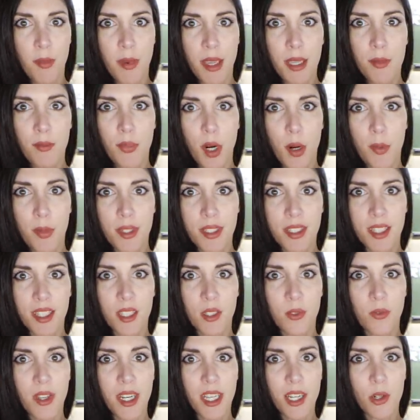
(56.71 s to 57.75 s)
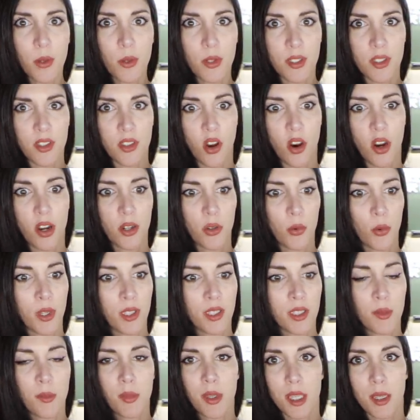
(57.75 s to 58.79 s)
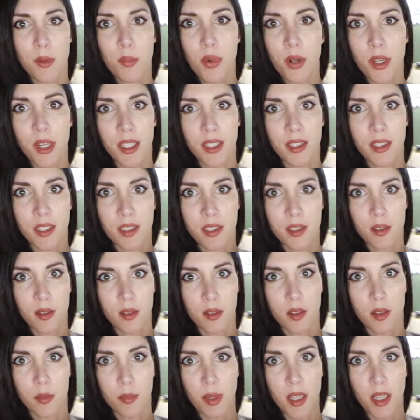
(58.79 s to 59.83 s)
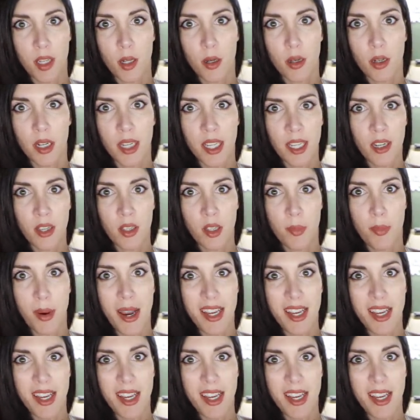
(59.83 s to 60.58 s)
main purpose of this video is not going to be putting this speaker in on the